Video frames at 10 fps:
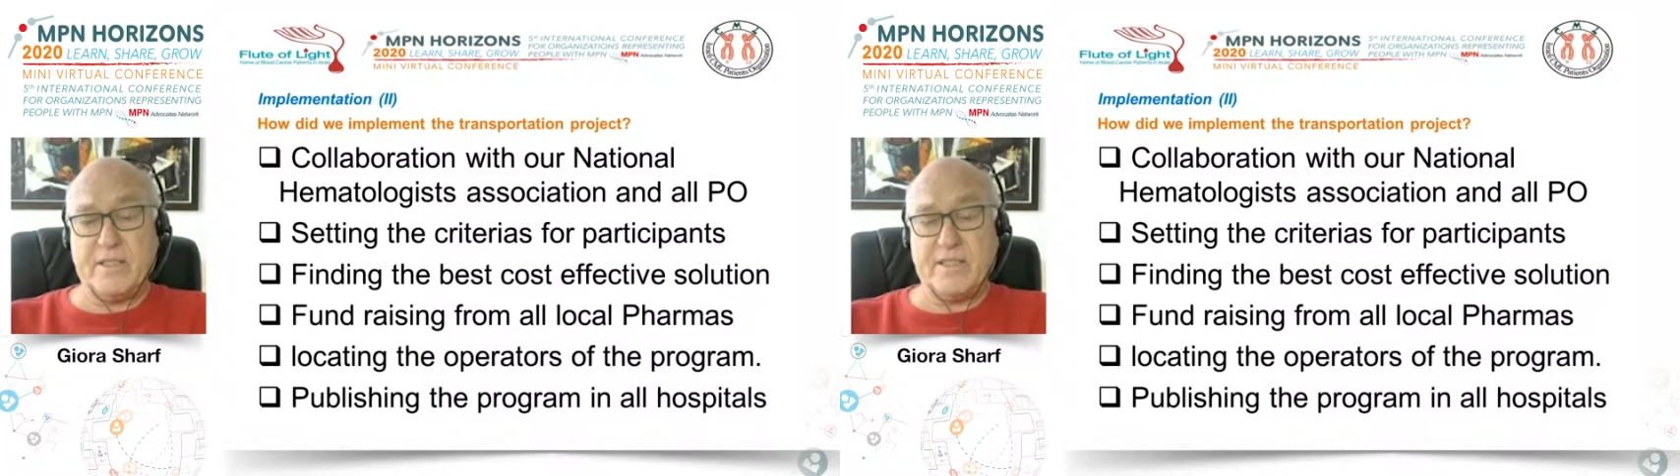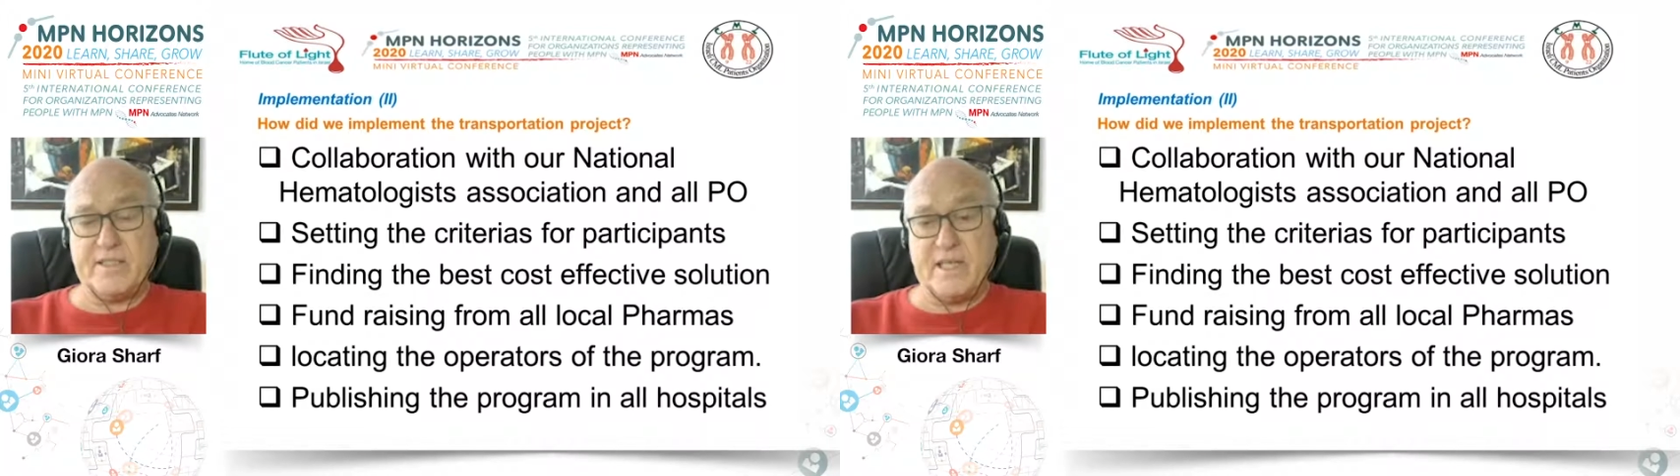
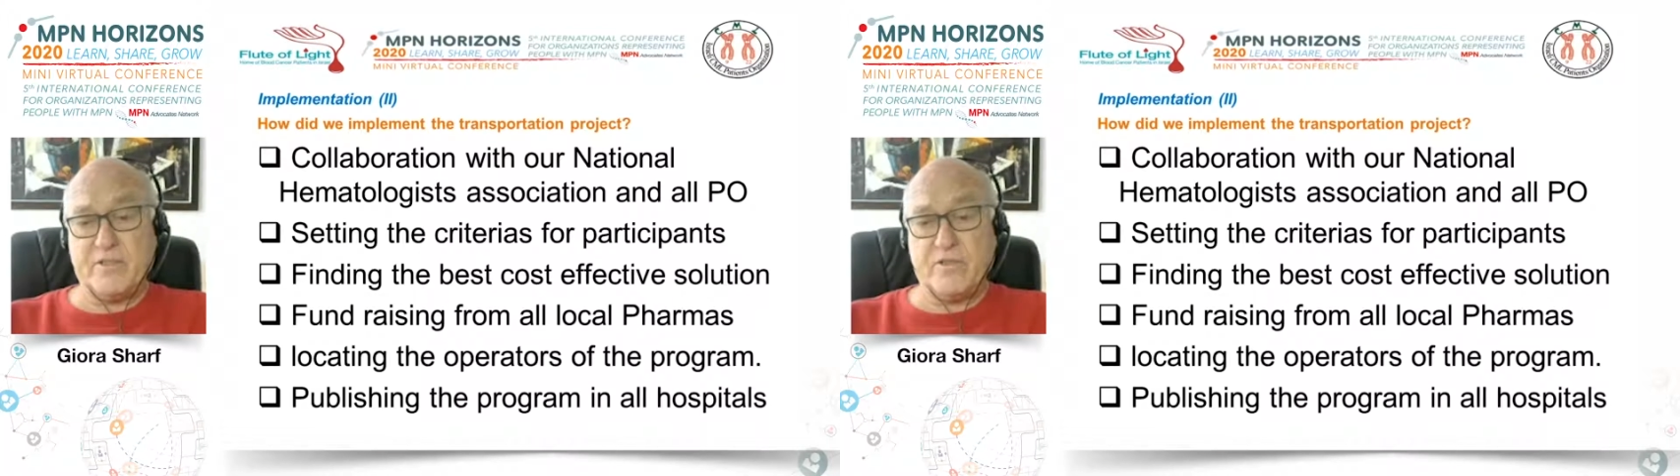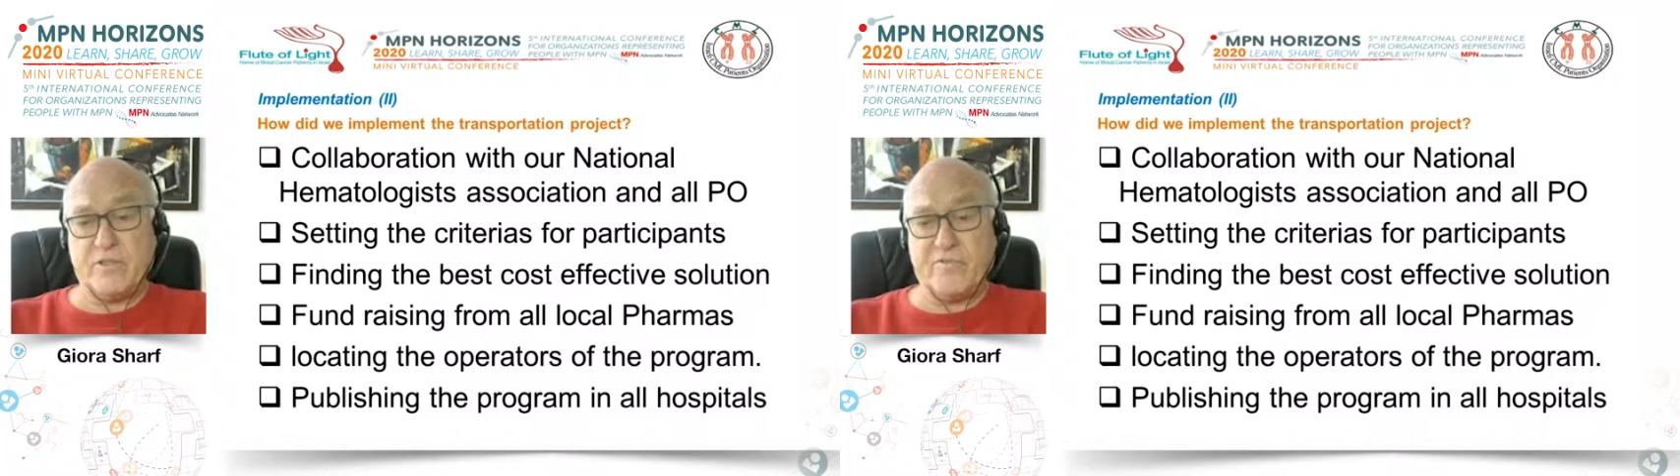the
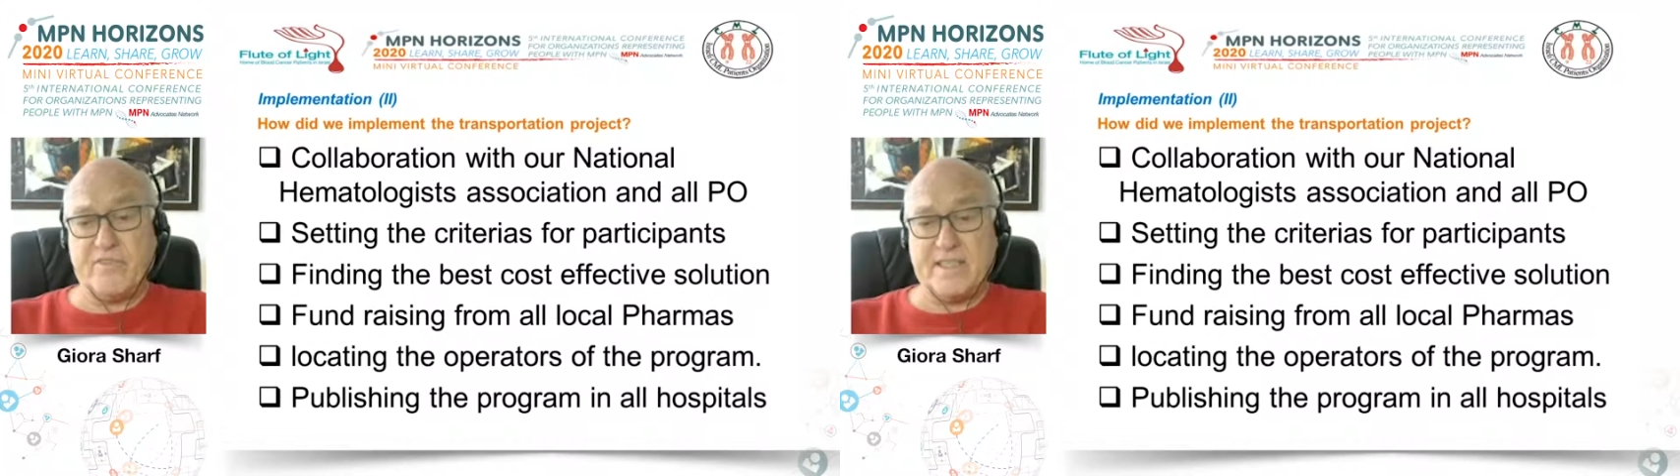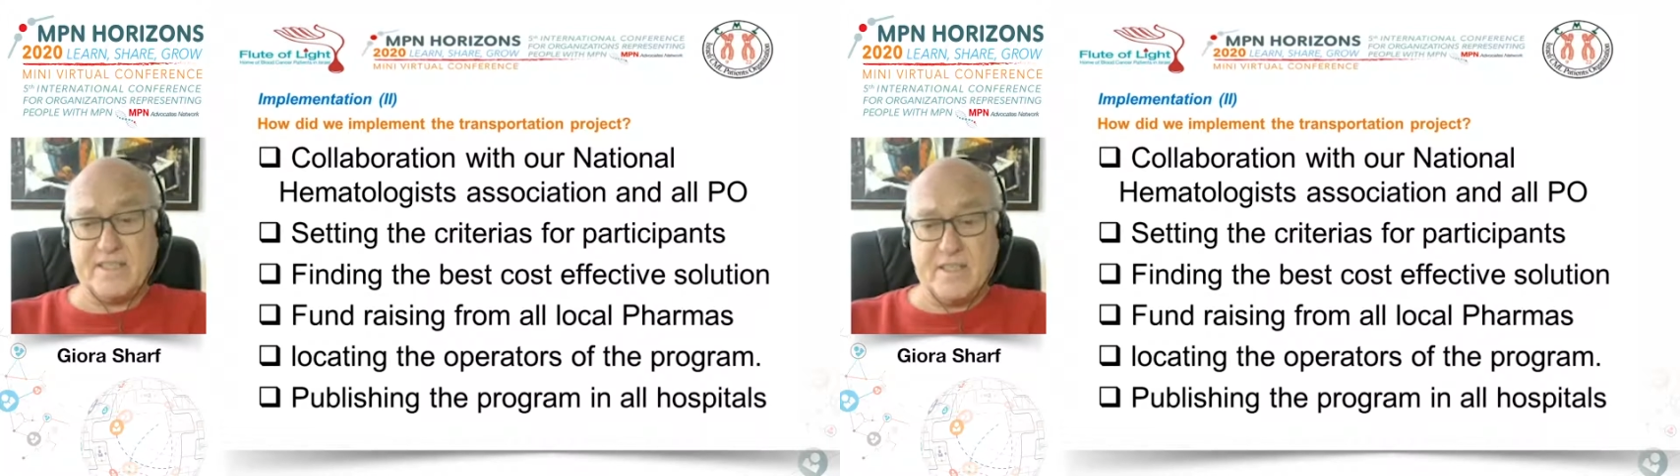centers of
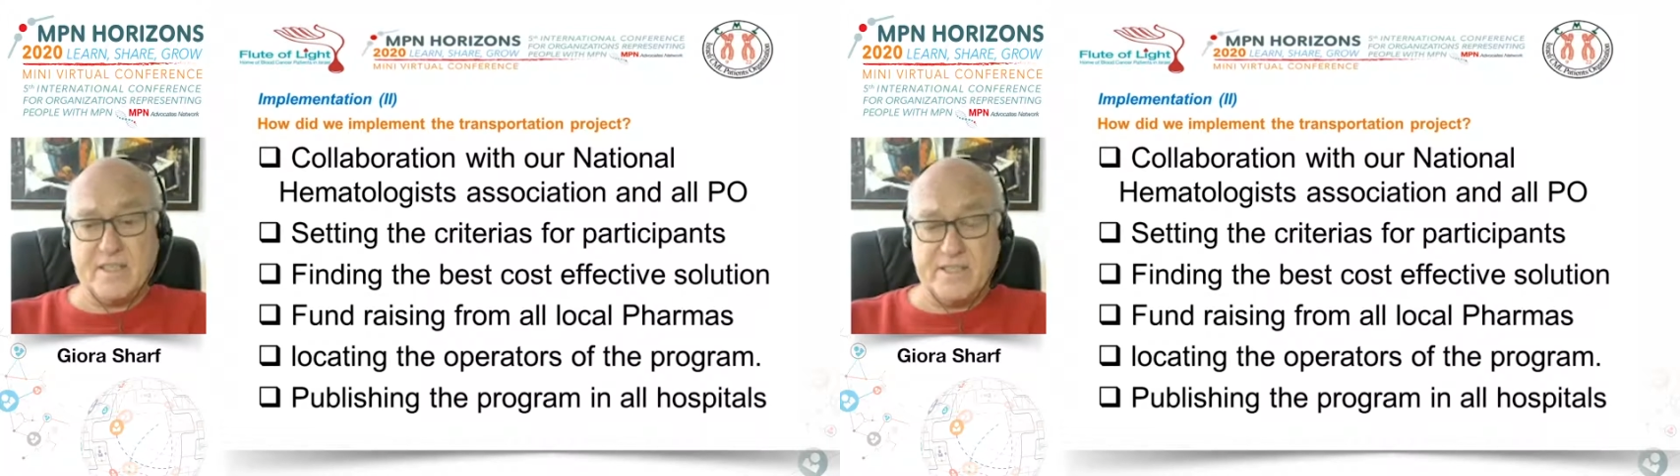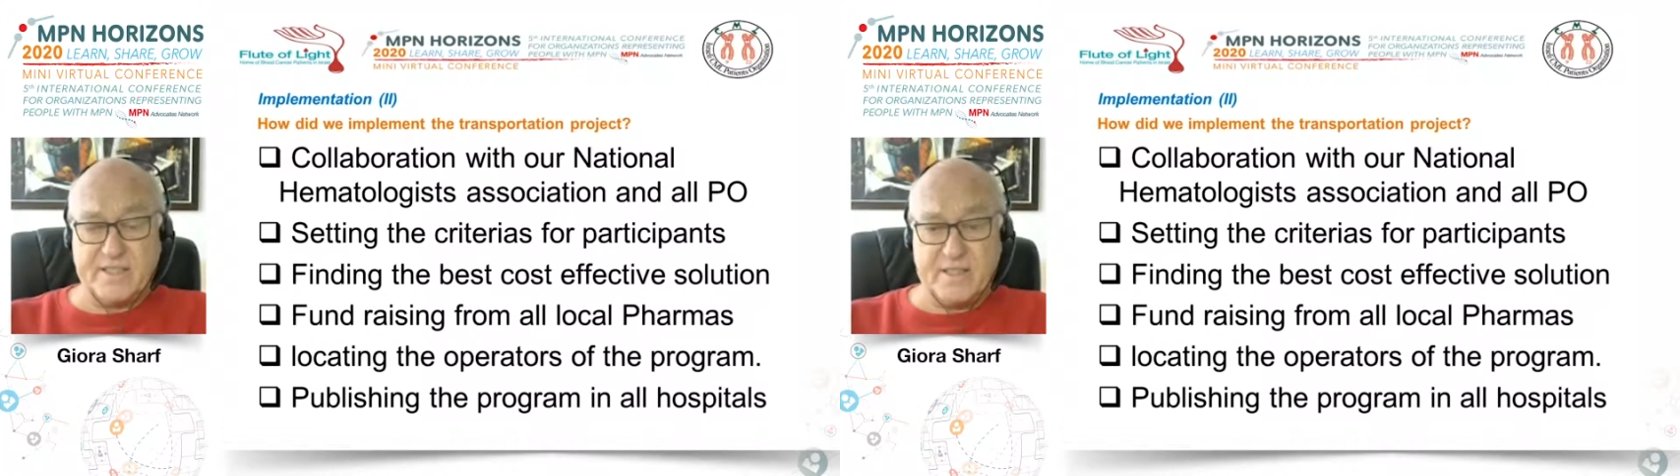
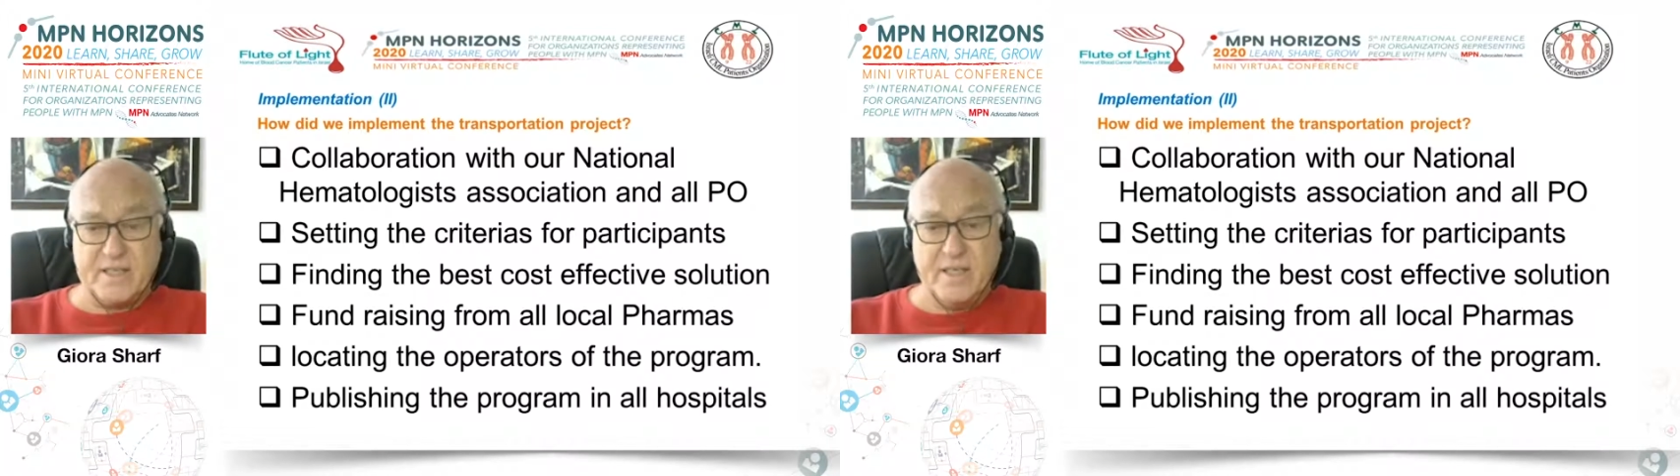excellence in